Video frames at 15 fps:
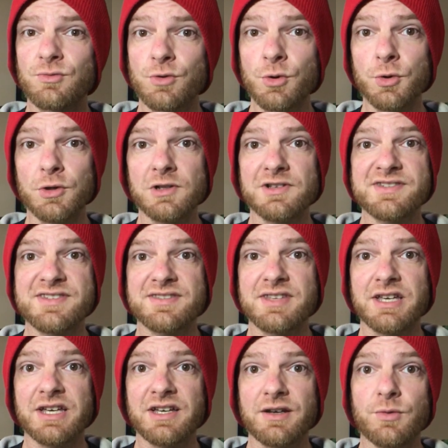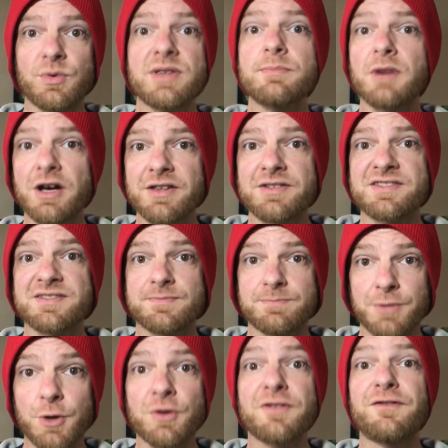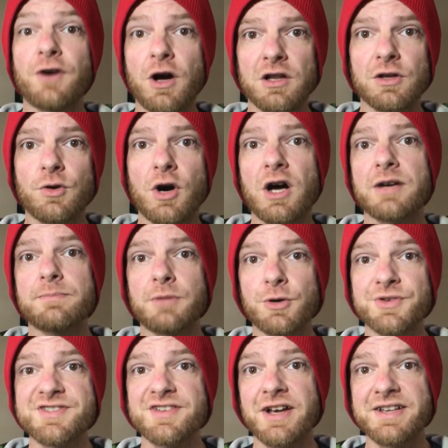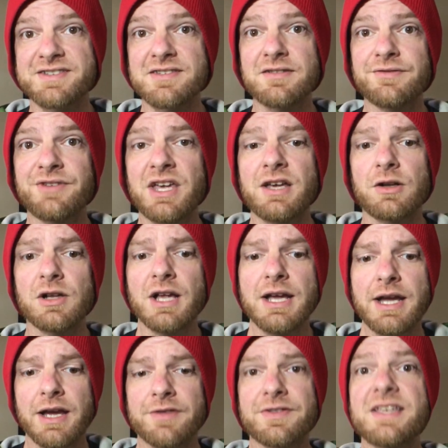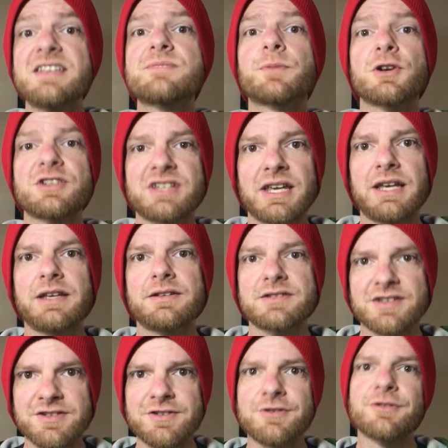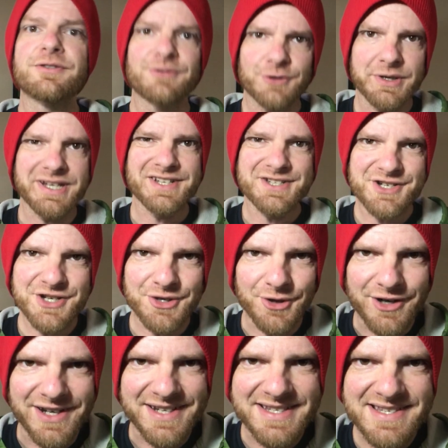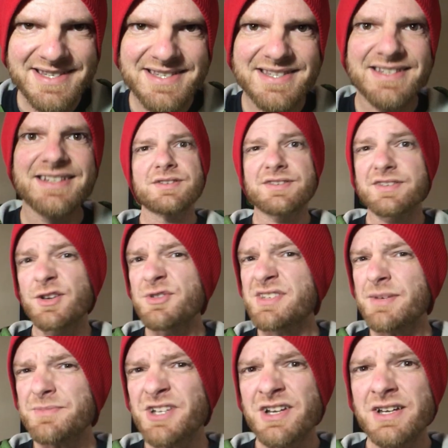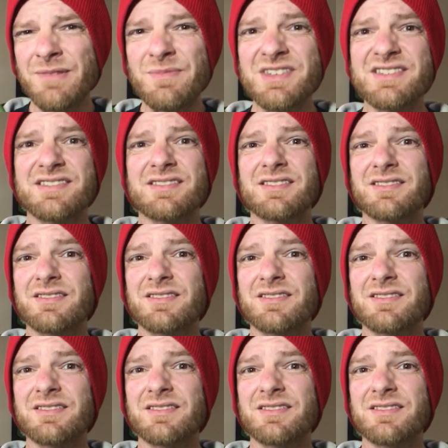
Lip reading: rules that we must both follow on both sides of the veil, and these pertain to free choice. So sometimes